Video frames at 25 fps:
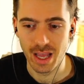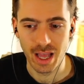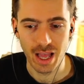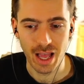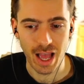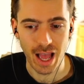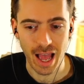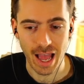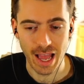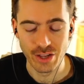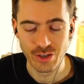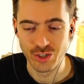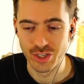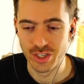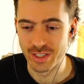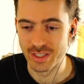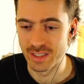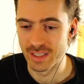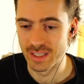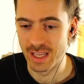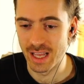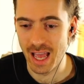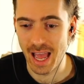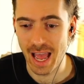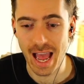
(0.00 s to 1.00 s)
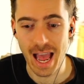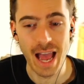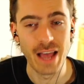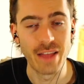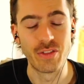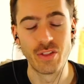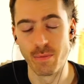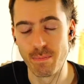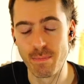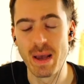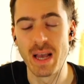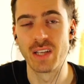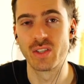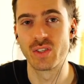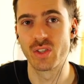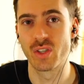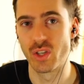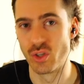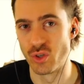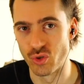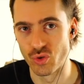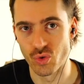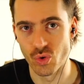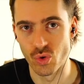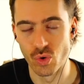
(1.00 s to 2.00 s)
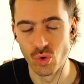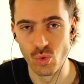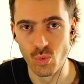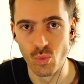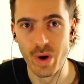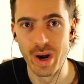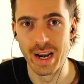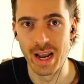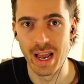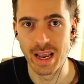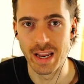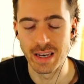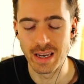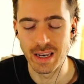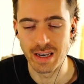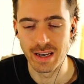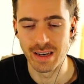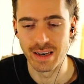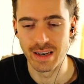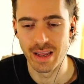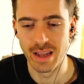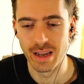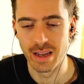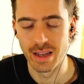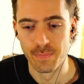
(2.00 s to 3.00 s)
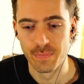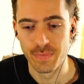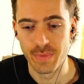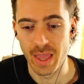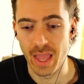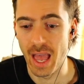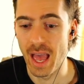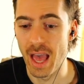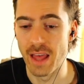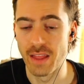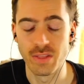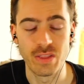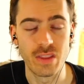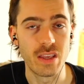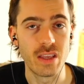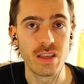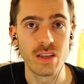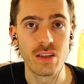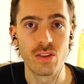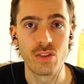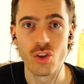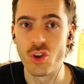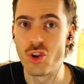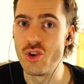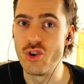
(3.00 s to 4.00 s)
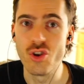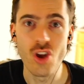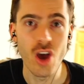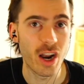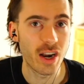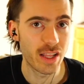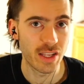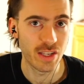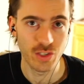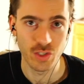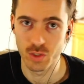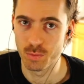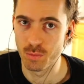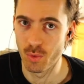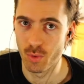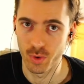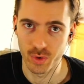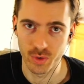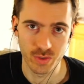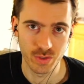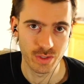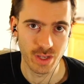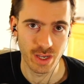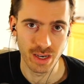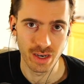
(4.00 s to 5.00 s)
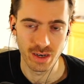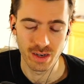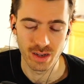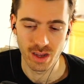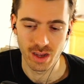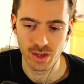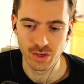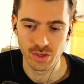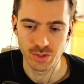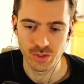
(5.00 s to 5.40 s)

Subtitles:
I just had the Pest Control when I needed it. They had the nuttiest board state on